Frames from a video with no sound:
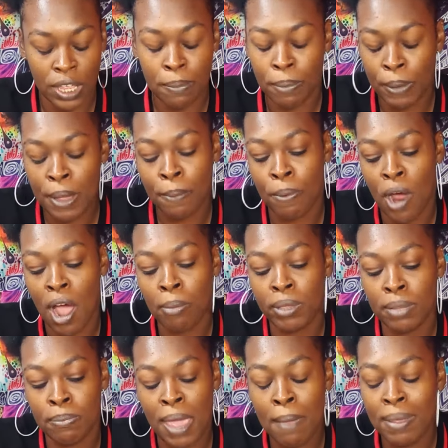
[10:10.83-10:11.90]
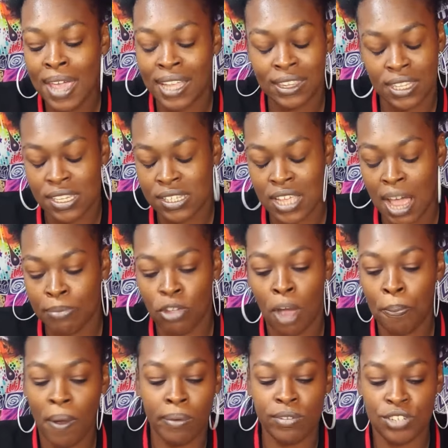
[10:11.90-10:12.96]
And, and probably, maybe at this time,
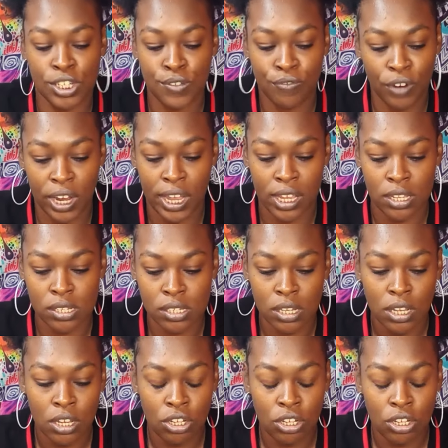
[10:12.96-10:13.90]
y'all probably just friends,